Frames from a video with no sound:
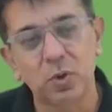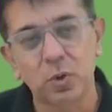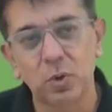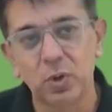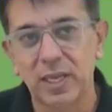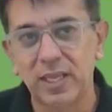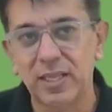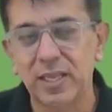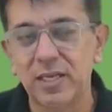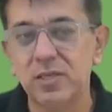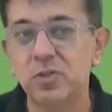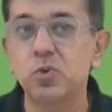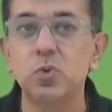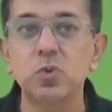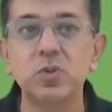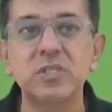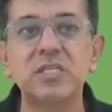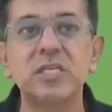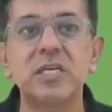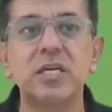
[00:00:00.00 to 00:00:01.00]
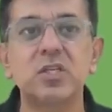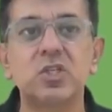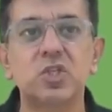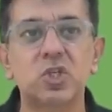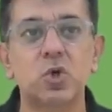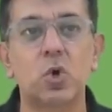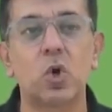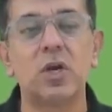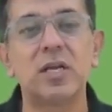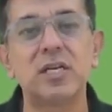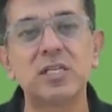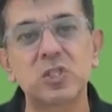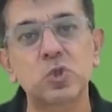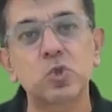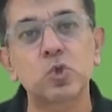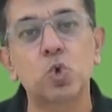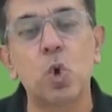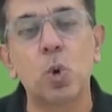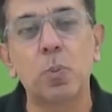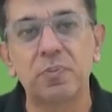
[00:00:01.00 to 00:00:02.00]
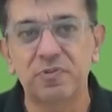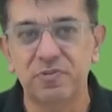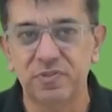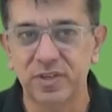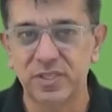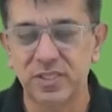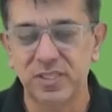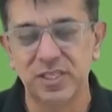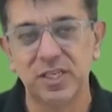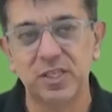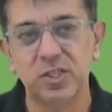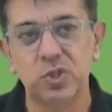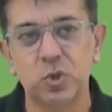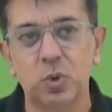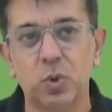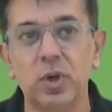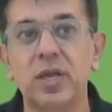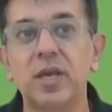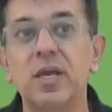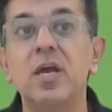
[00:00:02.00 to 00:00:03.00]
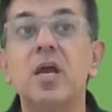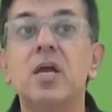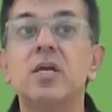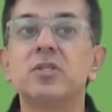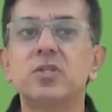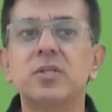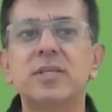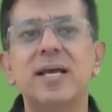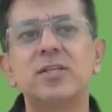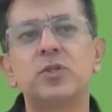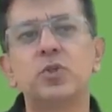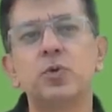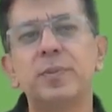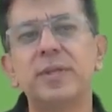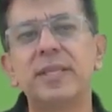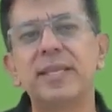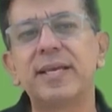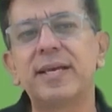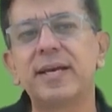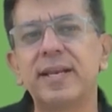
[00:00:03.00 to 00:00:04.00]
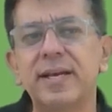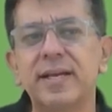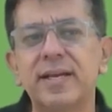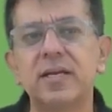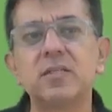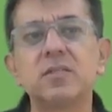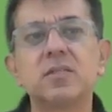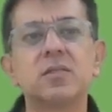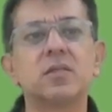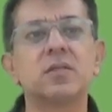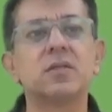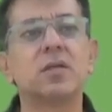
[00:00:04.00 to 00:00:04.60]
Okay. There is no stage called as scope fit stage. Okay. So that should be the correct answer.